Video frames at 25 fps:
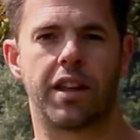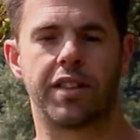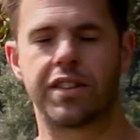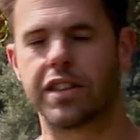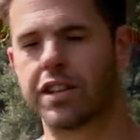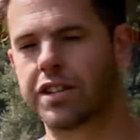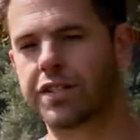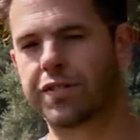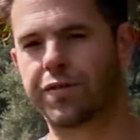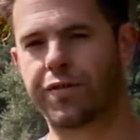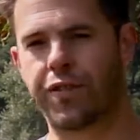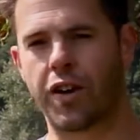
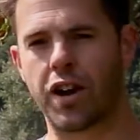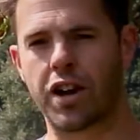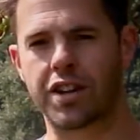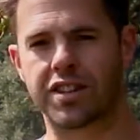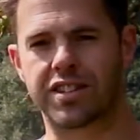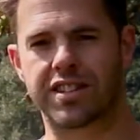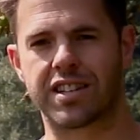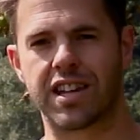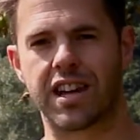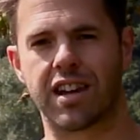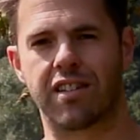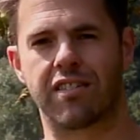This
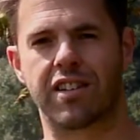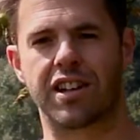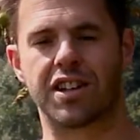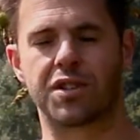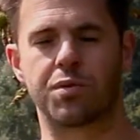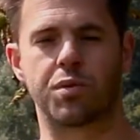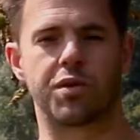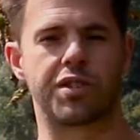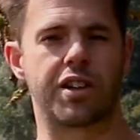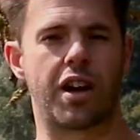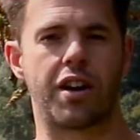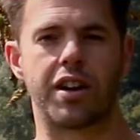first
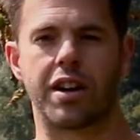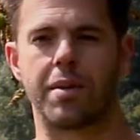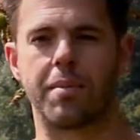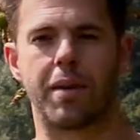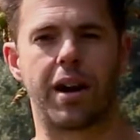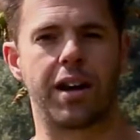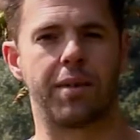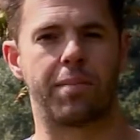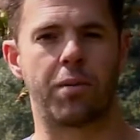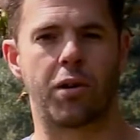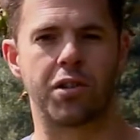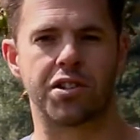series was only
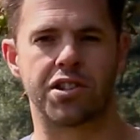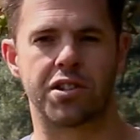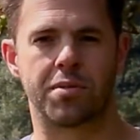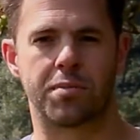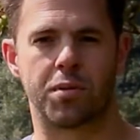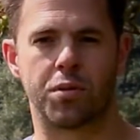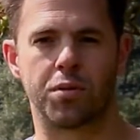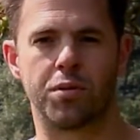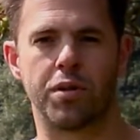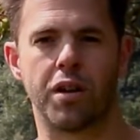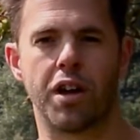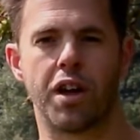made
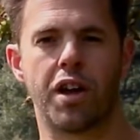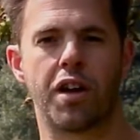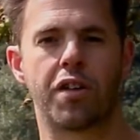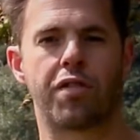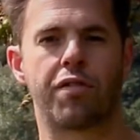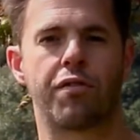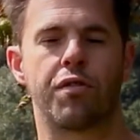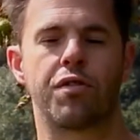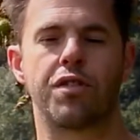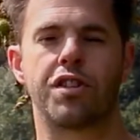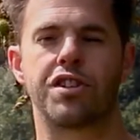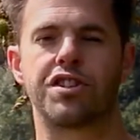possible
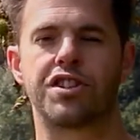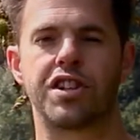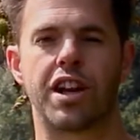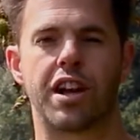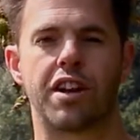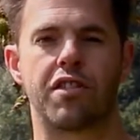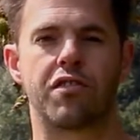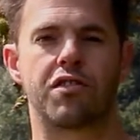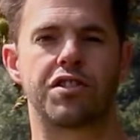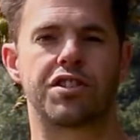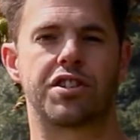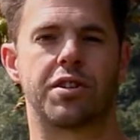through the
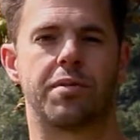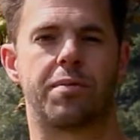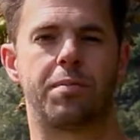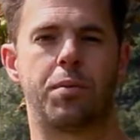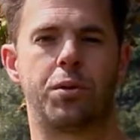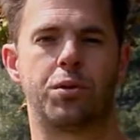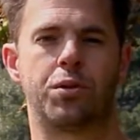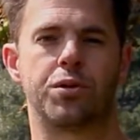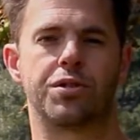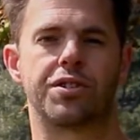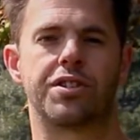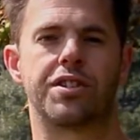generous
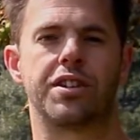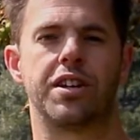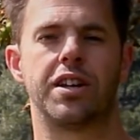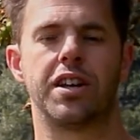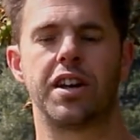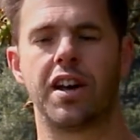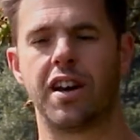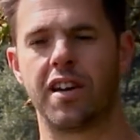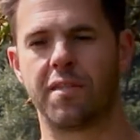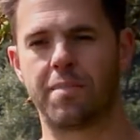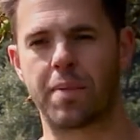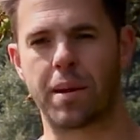support
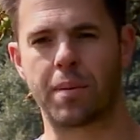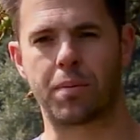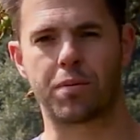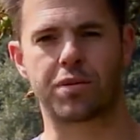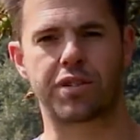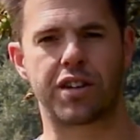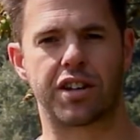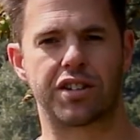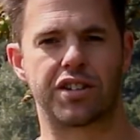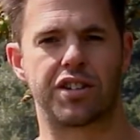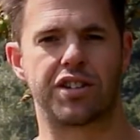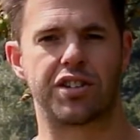of people
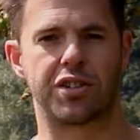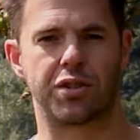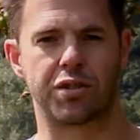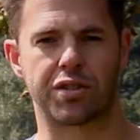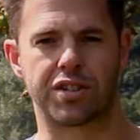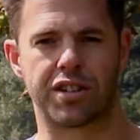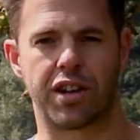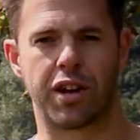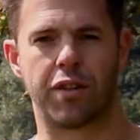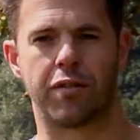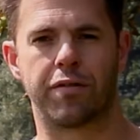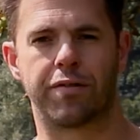such as
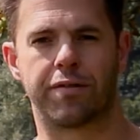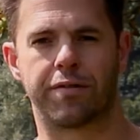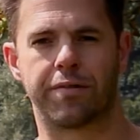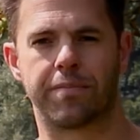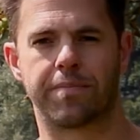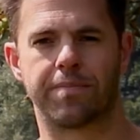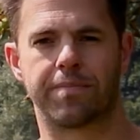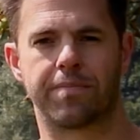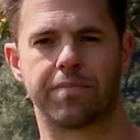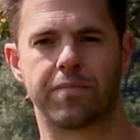yourself.